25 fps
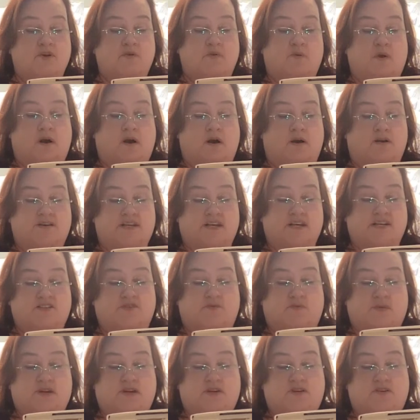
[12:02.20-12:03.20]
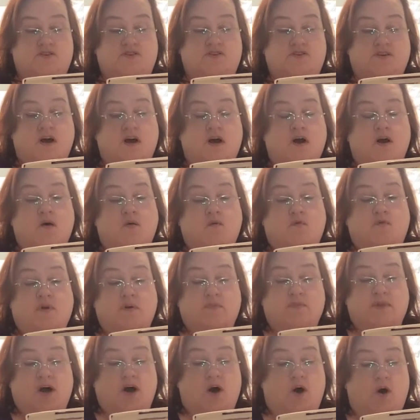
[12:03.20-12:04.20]
You Are takes readers
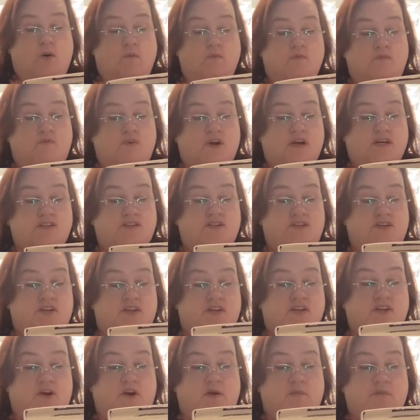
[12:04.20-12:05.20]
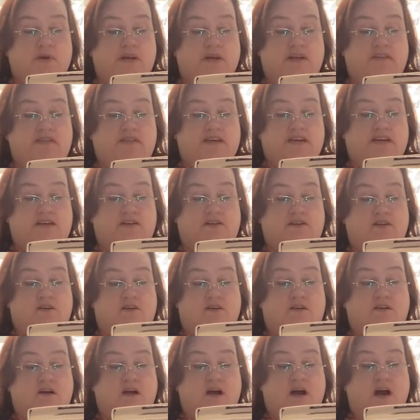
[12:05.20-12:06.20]
from the home front to the European
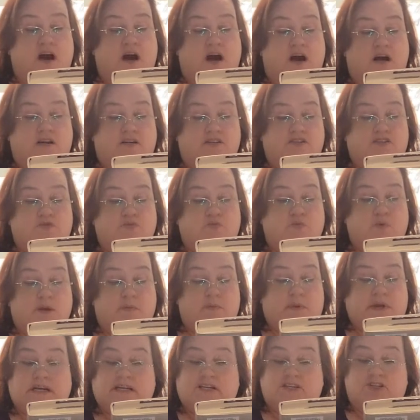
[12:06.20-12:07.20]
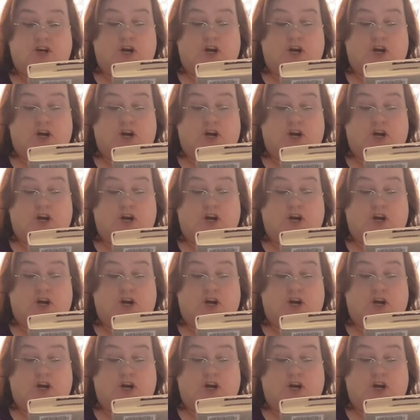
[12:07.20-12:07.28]
theater on a sweeping